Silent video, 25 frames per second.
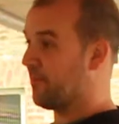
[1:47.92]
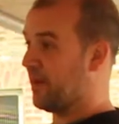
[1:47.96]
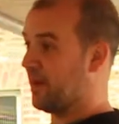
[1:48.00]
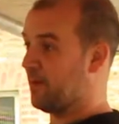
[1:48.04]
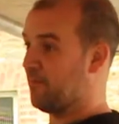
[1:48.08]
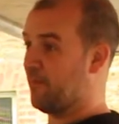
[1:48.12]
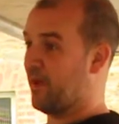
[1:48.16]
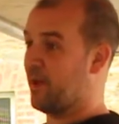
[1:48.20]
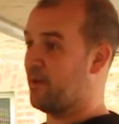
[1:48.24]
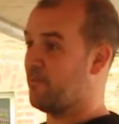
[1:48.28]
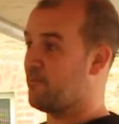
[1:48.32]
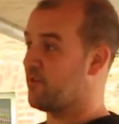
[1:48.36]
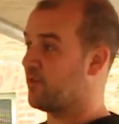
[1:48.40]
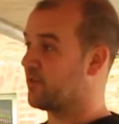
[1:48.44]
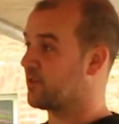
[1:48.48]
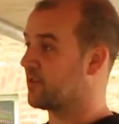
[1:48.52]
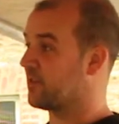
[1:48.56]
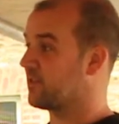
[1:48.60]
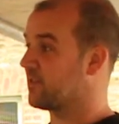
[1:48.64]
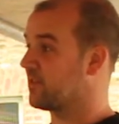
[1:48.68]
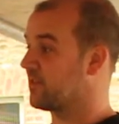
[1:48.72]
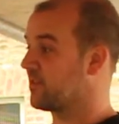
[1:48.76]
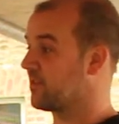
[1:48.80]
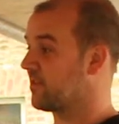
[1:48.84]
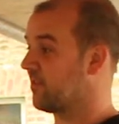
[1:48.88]
made
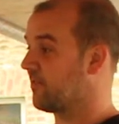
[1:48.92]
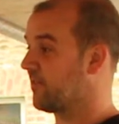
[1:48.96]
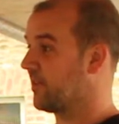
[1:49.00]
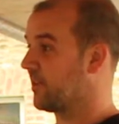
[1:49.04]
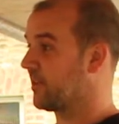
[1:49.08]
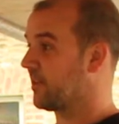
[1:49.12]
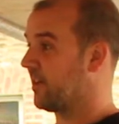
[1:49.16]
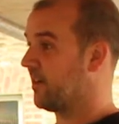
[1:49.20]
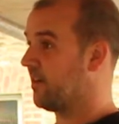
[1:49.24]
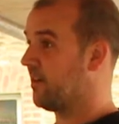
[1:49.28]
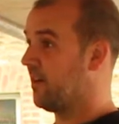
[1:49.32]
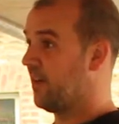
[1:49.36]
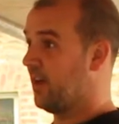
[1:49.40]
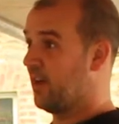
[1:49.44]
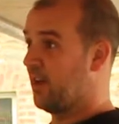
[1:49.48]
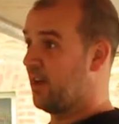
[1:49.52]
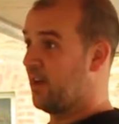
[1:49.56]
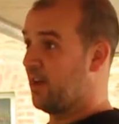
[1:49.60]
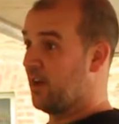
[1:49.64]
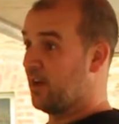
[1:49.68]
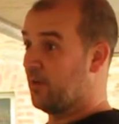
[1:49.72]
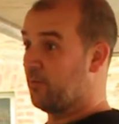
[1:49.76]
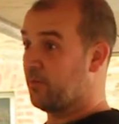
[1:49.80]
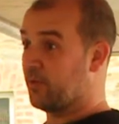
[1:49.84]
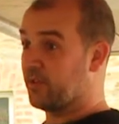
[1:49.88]
paintbrushes and stuff like that.
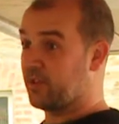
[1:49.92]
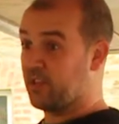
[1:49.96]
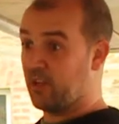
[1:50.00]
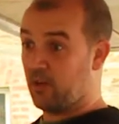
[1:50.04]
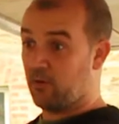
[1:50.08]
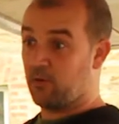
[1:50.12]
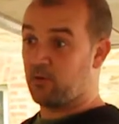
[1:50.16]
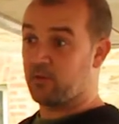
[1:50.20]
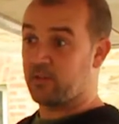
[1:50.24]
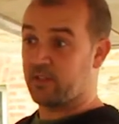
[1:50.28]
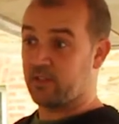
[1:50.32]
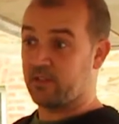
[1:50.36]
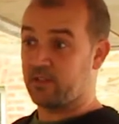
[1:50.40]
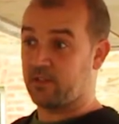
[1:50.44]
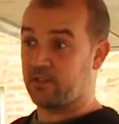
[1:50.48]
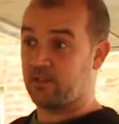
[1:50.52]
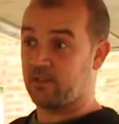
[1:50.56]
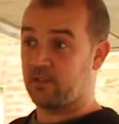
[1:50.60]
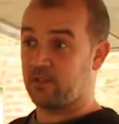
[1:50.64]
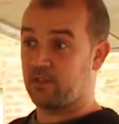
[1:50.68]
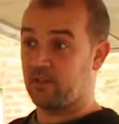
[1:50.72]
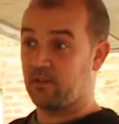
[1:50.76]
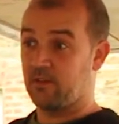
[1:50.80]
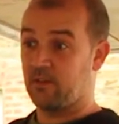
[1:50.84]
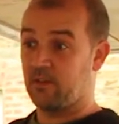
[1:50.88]
But the
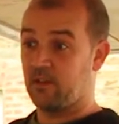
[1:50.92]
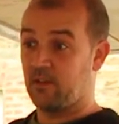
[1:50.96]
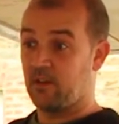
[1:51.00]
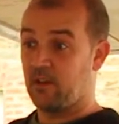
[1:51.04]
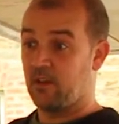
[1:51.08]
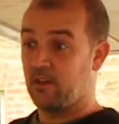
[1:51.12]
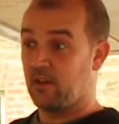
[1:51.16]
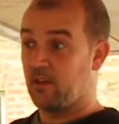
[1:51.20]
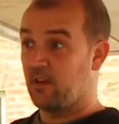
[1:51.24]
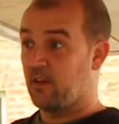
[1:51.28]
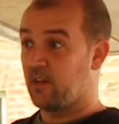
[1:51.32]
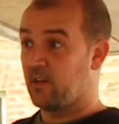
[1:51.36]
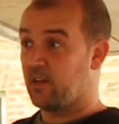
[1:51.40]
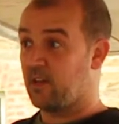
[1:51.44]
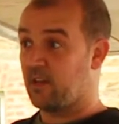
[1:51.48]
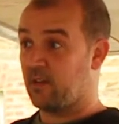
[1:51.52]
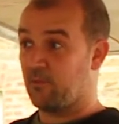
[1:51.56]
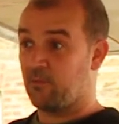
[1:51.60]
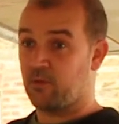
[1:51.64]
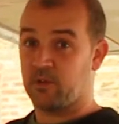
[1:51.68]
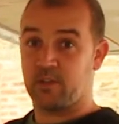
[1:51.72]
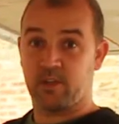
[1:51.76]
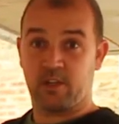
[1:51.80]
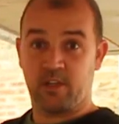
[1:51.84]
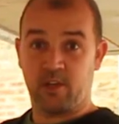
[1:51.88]
oldest, yeah,
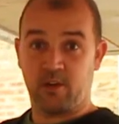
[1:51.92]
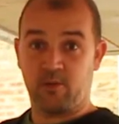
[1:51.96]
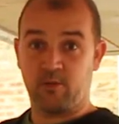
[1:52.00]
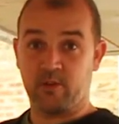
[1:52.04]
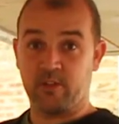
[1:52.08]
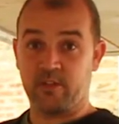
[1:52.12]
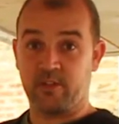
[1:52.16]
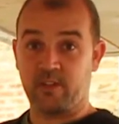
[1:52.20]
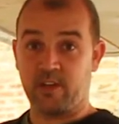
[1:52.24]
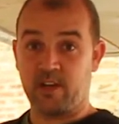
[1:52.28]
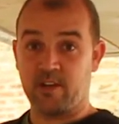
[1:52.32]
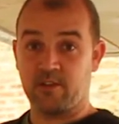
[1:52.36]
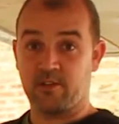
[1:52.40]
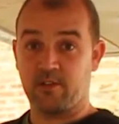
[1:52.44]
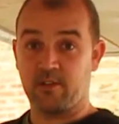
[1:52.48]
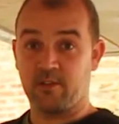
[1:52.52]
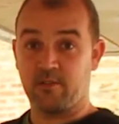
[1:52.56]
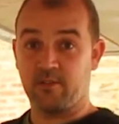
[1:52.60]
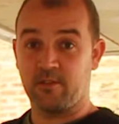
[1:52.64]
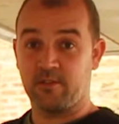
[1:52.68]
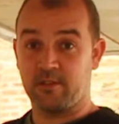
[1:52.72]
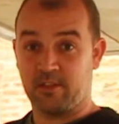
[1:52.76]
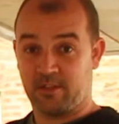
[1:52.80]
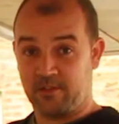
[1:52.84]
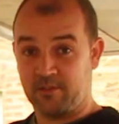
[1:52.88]
one of the oldest air
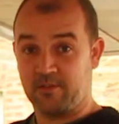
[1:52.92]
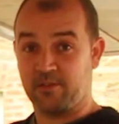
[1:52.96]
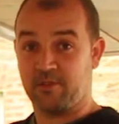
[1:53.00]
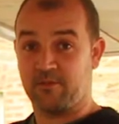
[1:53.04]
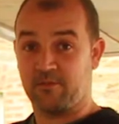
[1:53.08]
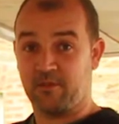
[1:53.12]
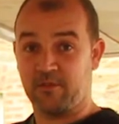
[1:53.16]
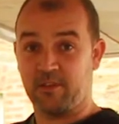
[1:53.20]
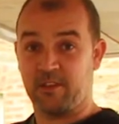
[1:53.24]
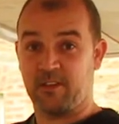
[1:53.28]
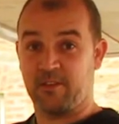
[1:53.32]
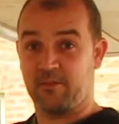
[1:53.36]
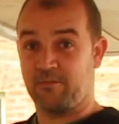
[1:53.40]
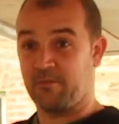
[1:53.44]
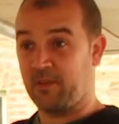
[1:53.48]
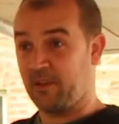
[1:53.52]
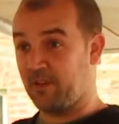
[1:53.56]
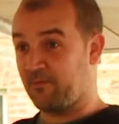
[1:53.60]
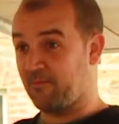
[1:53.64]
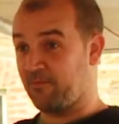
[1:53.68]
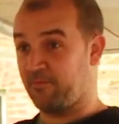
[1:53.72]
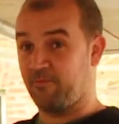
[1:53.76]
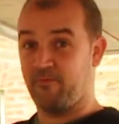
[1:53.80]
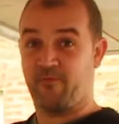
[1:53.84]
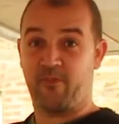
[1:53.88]
tools is a, a,
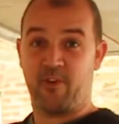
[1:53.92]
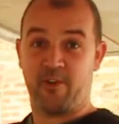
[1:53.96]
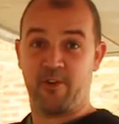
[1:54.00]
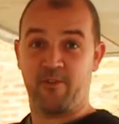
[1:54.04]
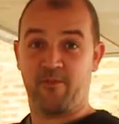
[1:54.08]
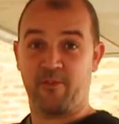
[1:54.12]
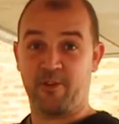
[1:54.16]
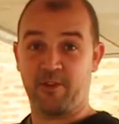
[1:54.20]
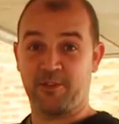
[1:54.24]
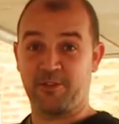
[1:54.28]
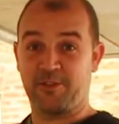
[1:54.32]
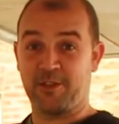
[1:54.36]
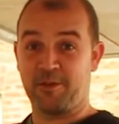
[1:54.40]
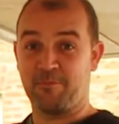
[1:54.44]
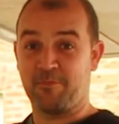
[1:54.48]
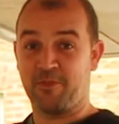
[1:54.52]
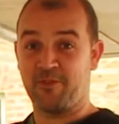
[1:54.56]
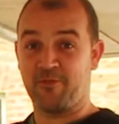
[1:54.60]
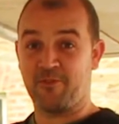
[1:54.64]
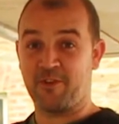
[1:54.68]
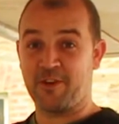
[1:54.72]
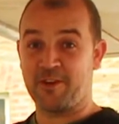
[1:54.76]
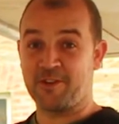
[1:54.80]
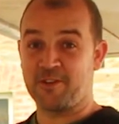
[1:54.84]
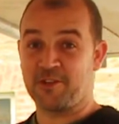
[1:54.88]
very, very simple
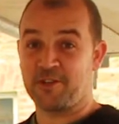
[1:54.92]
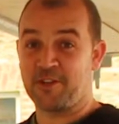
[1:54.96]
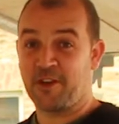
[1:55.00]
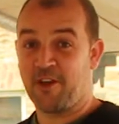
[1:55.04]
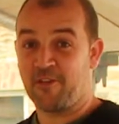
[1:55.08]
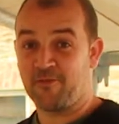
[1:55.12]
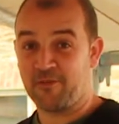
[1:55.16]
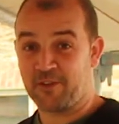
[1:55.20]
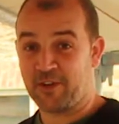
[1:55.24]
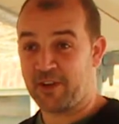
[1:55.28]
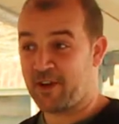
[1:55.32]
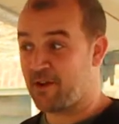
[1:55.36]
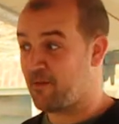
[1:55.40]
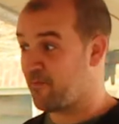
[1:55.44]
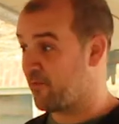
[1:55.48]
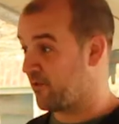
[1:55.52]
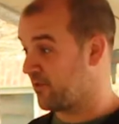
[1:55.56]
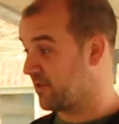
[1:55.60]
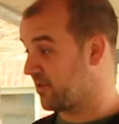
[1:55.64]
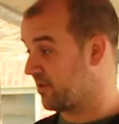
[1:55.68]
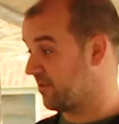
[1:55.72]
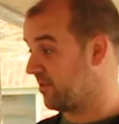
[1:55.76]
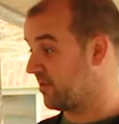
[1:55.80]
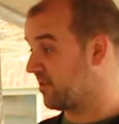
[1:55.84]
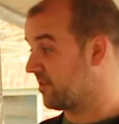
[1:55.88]
version of an
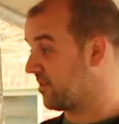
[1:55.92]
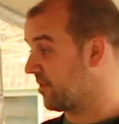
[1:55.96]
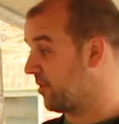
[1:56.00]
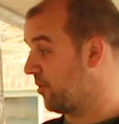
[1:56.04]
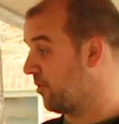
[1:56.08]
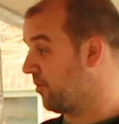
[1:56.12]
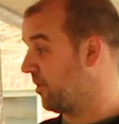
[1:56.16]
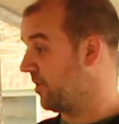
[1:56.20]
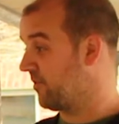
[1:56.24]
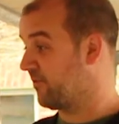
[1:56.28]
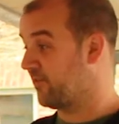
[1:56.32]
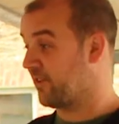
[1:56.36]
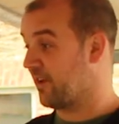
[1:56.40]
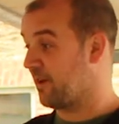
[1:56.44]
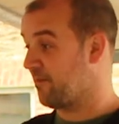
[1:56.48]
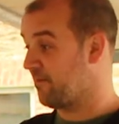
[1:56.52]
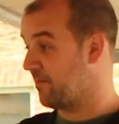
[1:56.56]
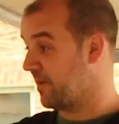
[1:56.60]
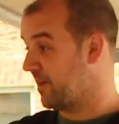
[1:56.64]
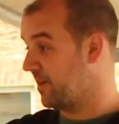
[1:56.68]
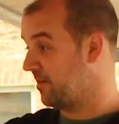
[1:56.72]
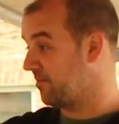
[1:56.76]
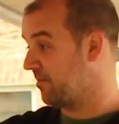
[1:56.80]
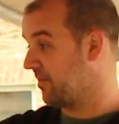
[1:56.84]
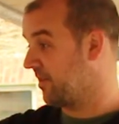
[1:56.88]
airbrush. I don't know if that
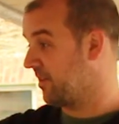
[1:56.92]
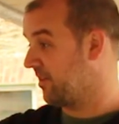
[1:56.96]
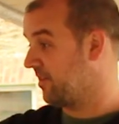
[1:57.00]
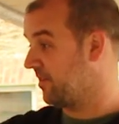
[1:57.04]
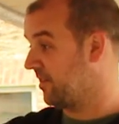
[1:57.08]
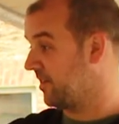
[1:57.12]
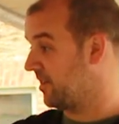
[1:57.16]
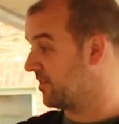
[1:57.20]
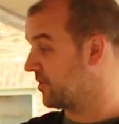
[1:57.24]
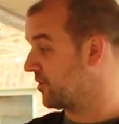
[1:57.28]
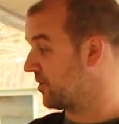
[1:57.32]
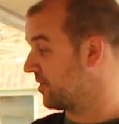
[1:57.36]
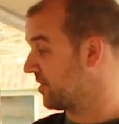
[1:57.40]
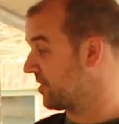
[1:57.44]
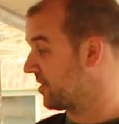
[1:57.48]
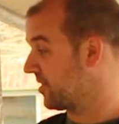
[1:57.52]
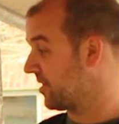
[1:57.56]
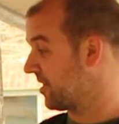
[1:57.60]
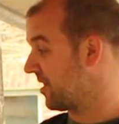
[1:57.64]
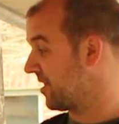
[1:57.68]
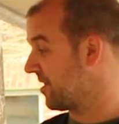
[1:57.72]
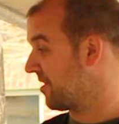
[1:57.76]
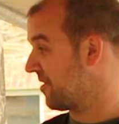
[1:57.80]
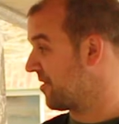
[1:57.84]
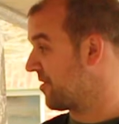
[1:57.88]
made me interested
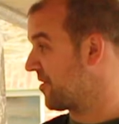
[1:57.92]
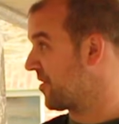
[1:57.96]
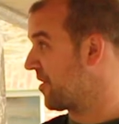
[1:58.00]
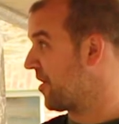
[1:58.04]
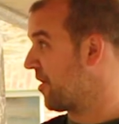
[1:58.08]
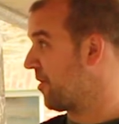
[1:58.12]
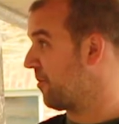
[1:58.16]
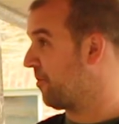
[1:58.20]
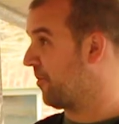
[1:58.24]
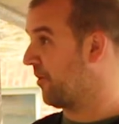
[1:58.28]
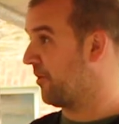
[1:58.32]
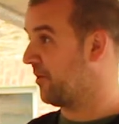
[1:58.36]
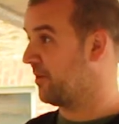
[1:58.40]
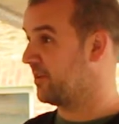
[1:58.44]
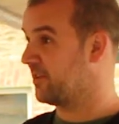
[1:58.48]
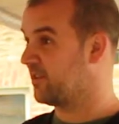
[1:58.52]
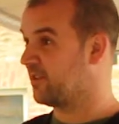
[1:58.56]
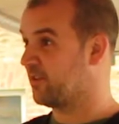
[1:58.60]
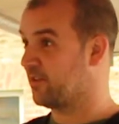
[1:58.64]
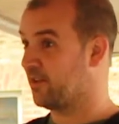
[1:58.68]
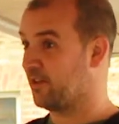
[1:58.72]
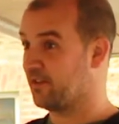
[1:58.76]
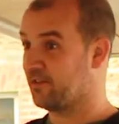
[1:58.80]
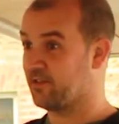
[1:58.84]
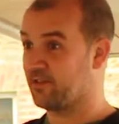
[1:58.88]
in it or not, but
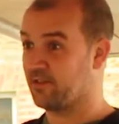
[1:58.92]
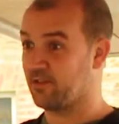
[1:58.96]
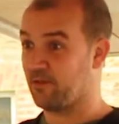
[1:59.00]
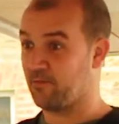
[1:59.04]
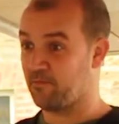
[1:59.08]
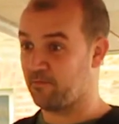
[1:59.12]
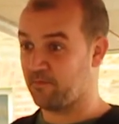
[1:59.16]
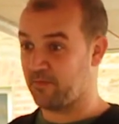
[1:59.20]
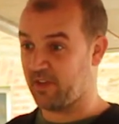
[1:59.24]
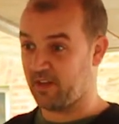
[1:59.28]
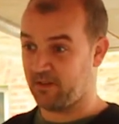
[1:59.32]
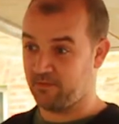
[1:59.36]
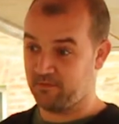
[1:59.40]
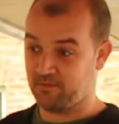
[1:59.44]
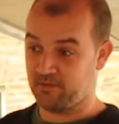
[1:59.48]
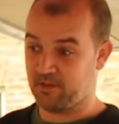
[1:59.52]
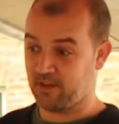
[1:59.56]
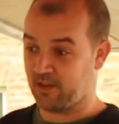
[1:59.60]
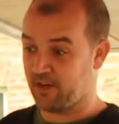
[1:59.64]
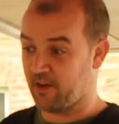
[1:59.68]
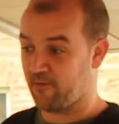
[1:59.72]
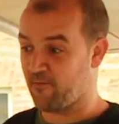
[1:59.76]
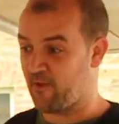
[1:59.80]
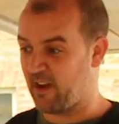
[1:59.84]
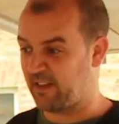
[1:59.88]
it's it's something that
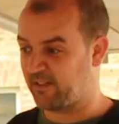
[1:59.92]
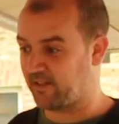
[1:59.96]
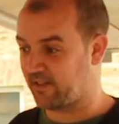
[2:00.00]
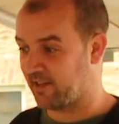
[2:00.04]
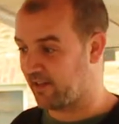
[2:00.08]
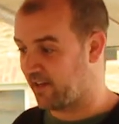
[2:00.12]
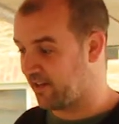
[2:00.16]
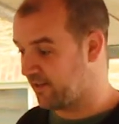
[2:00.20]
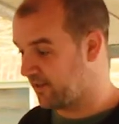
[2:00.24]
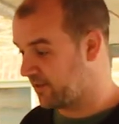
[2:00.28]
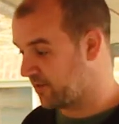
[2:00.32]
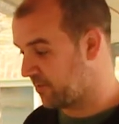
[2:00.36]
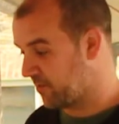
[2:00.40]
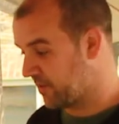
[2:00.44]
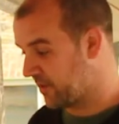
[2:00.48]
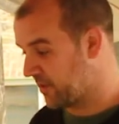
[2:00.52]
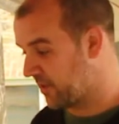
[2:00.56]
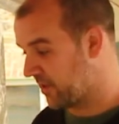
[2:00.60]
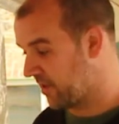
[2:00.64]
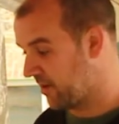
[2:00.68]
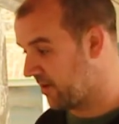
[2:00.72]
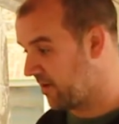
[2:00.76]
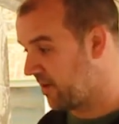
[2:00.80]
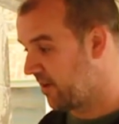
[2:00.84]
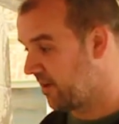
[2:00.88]
kind of resonates with
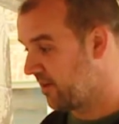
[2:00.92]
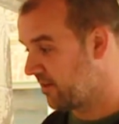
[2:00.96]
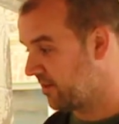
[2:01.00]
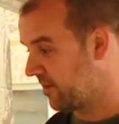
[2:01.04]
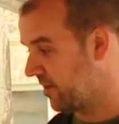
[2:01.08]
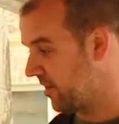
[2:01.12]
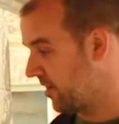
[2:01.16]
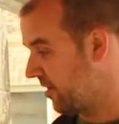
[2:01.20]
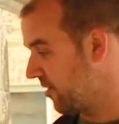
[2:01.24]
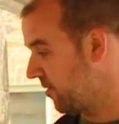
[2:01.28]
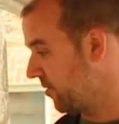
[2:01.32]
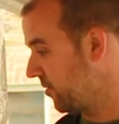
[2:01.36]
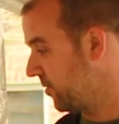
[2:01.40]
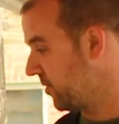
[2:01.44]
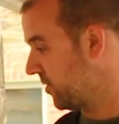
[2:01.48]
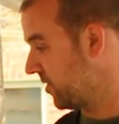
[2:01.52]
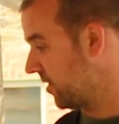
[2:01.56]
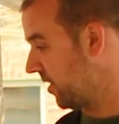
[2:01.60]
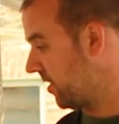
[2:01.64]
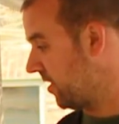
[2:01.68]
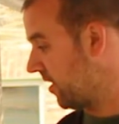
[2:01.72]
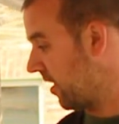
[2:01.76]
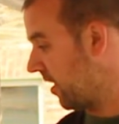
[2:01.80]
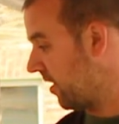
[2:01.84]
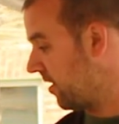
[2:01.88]
you to use.
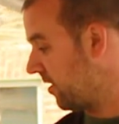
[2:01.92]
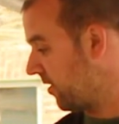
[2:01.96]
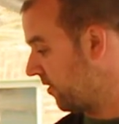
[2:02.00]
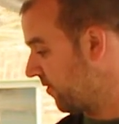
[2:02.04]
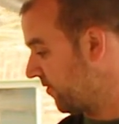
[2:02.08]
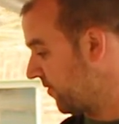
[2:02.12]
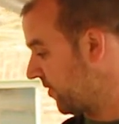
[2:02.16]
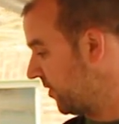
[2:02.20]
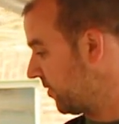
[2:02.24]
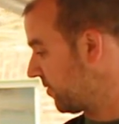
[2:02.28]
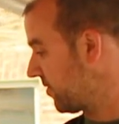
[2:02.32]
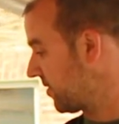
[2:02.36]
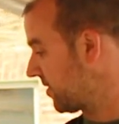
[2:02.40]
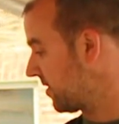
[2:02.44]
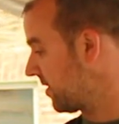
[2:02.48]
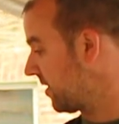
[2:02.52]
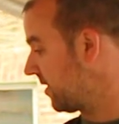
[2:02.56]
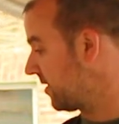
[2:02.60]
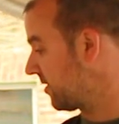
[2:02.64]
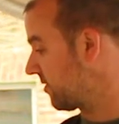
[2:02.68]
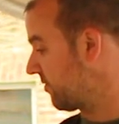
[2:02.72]
I, I love using it.